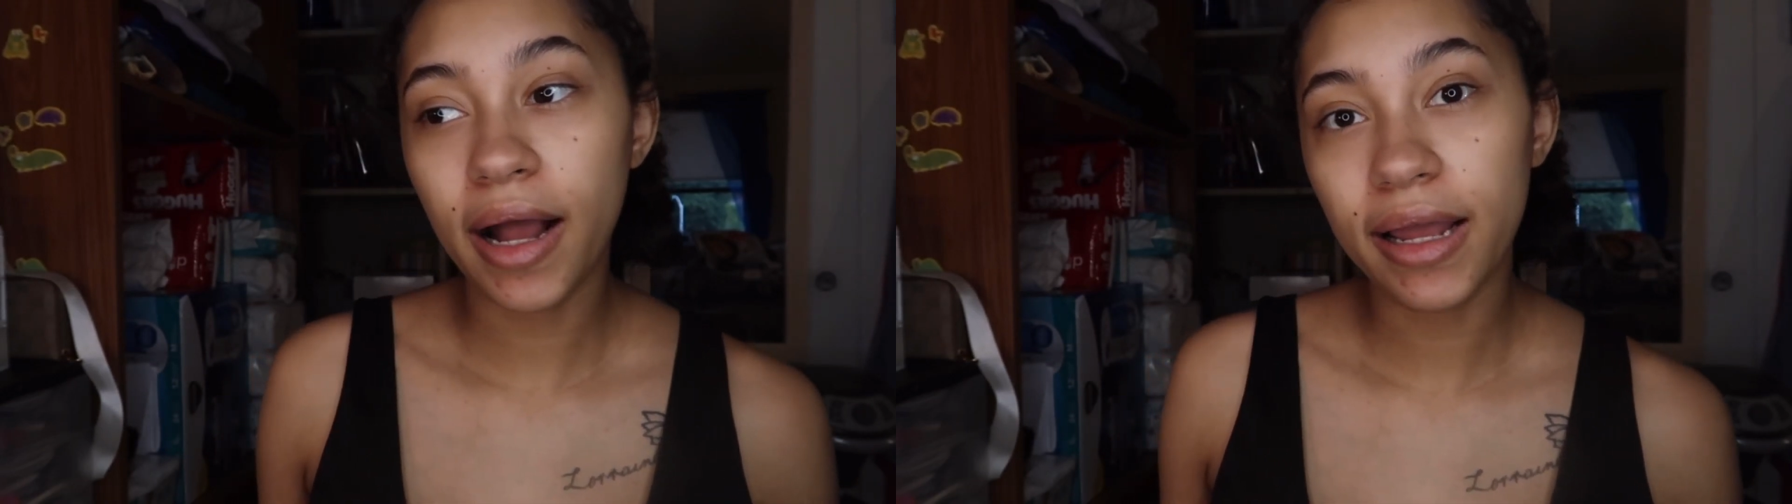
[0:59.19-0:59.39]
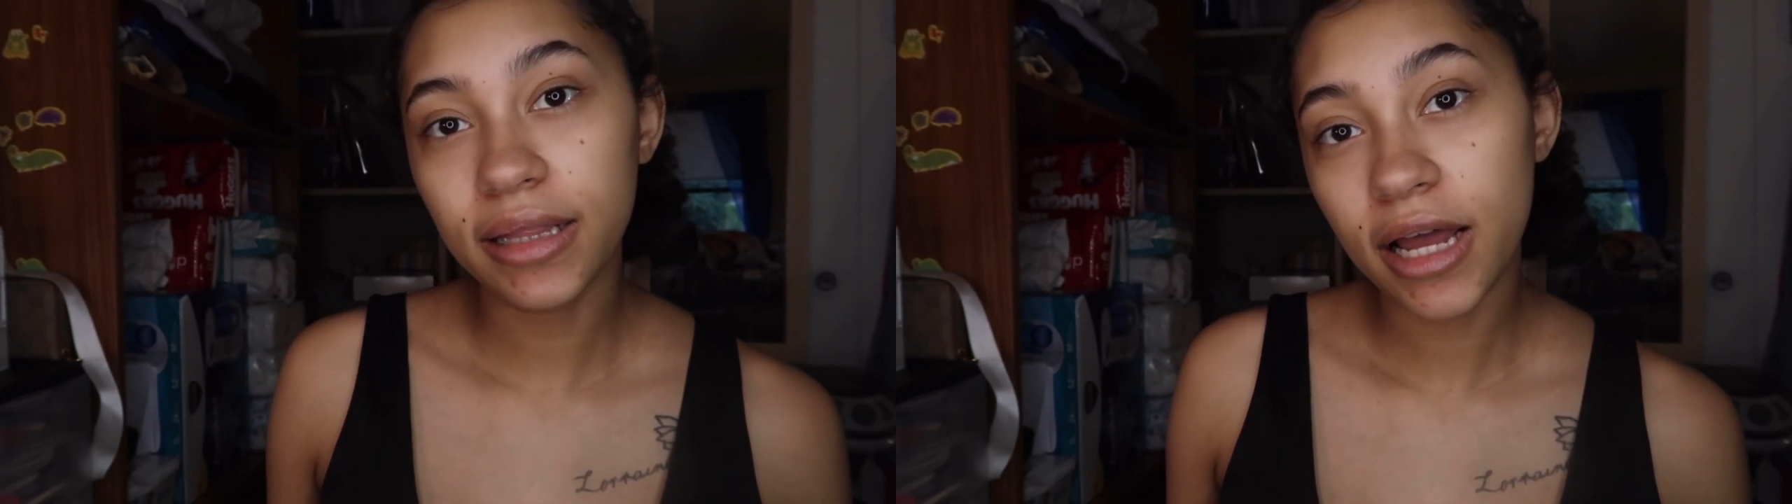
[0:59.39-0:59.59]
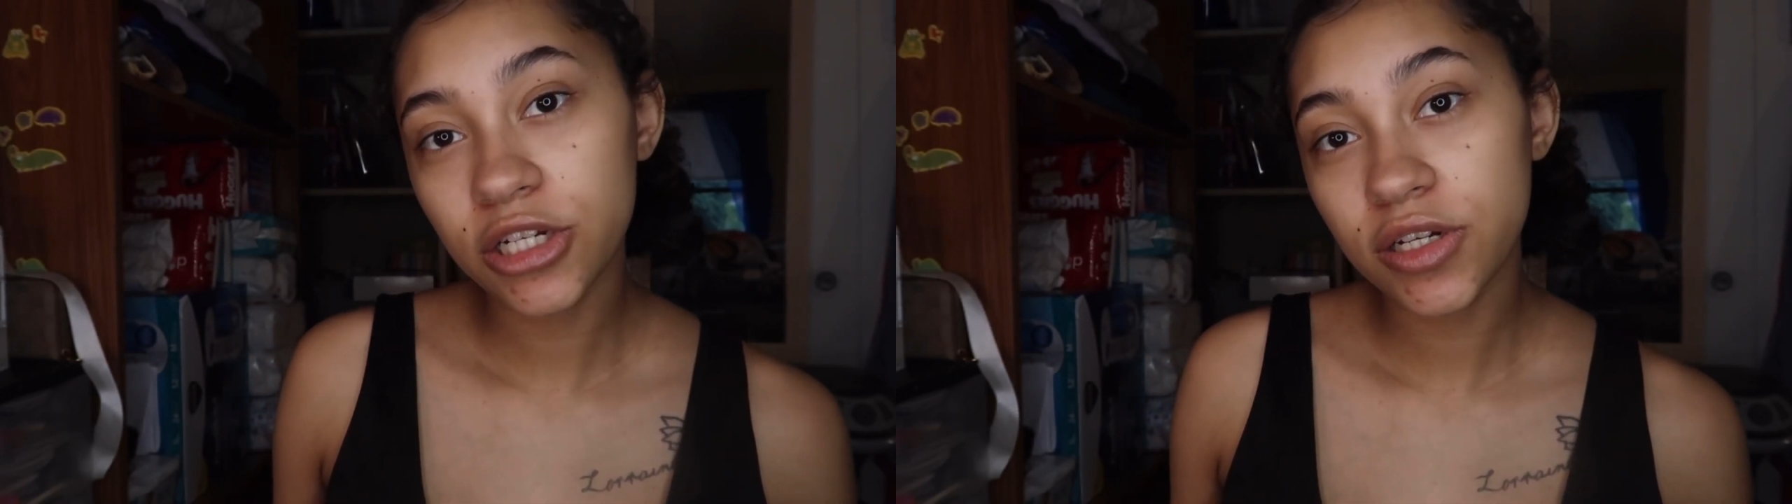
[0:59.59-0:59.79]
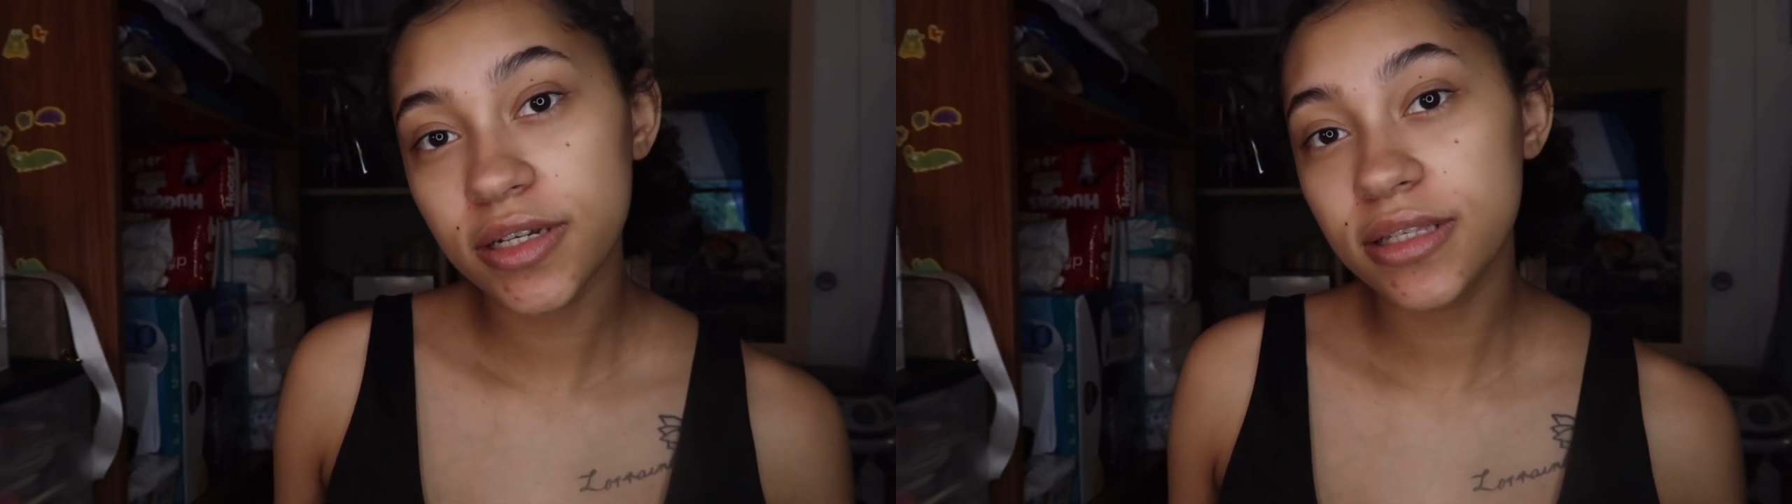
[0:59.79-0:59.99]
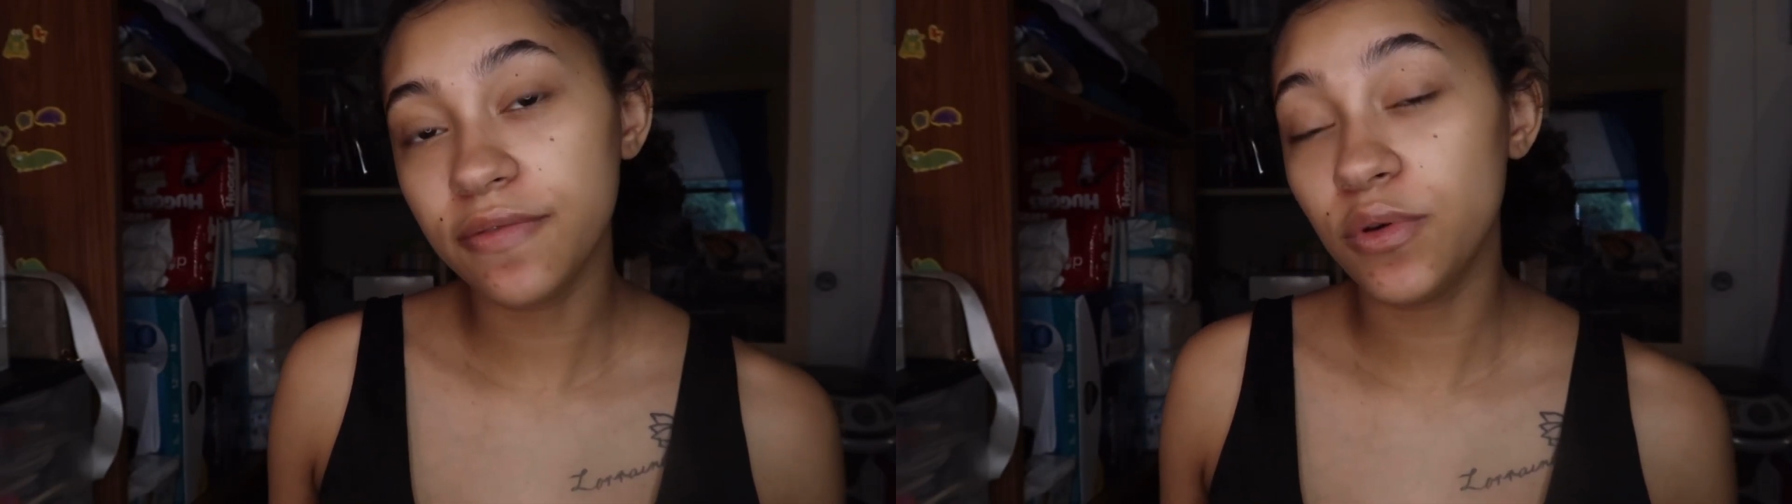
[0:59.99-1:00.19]

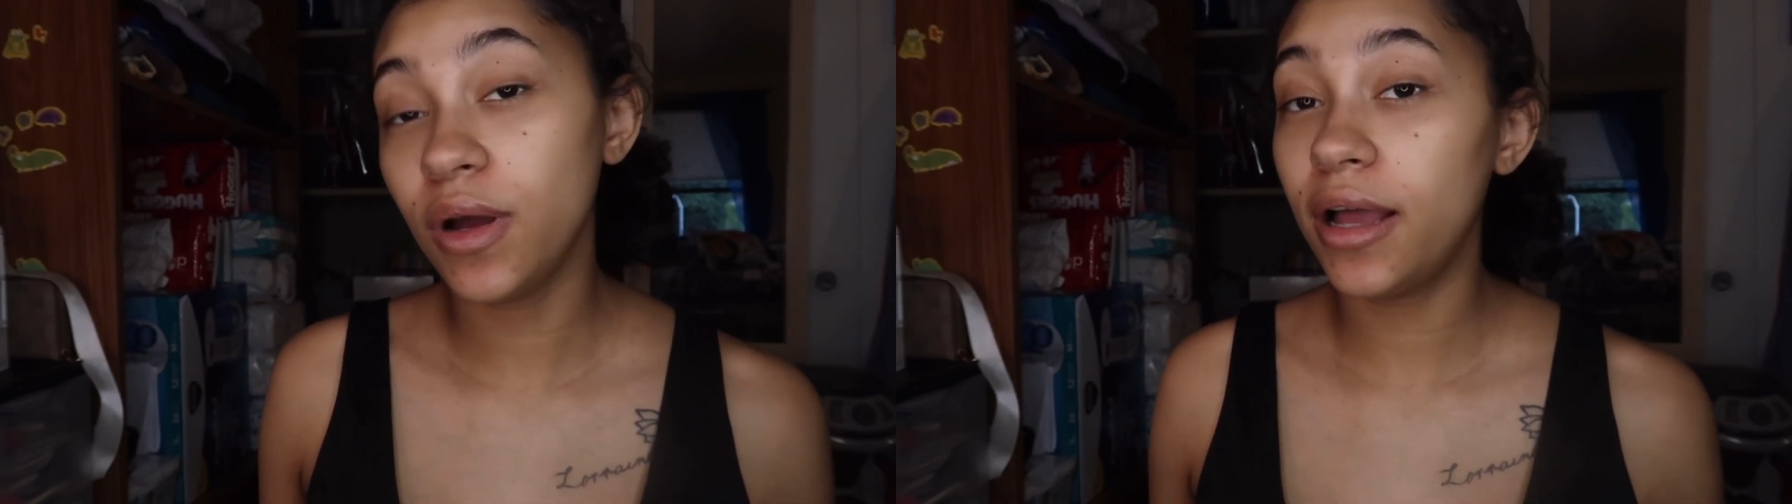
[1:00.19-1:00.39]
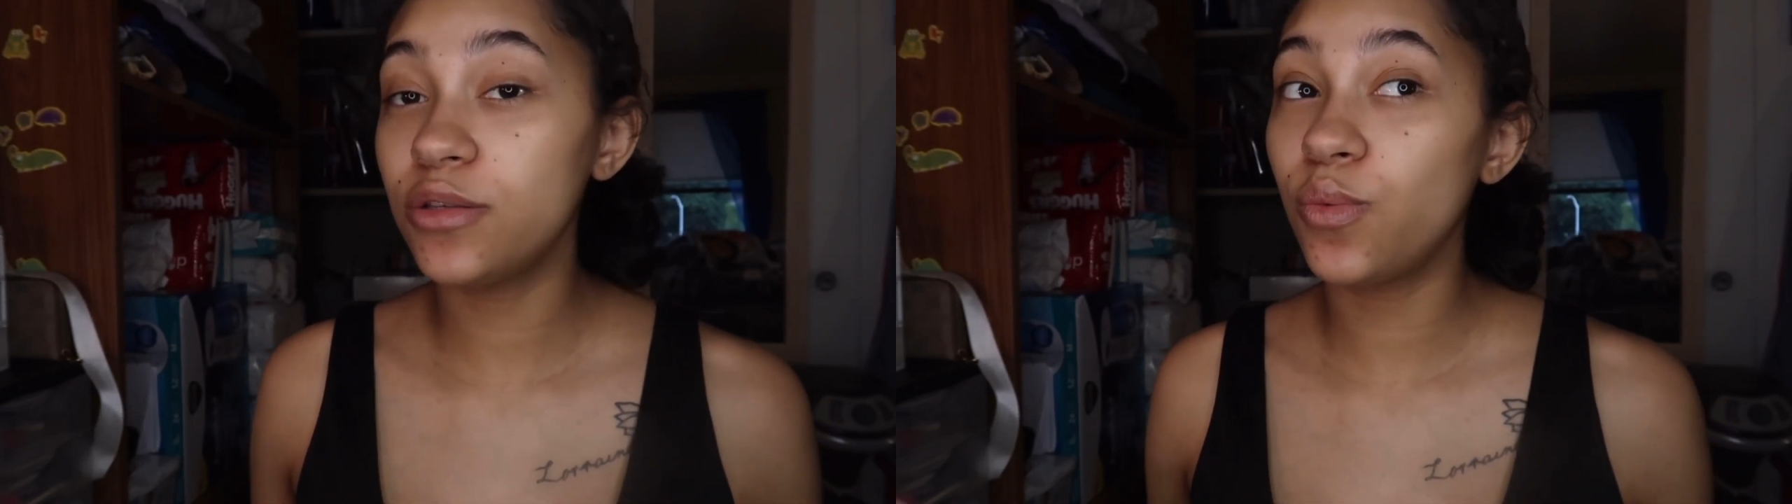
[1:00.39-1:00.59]
eyelashes. If you guys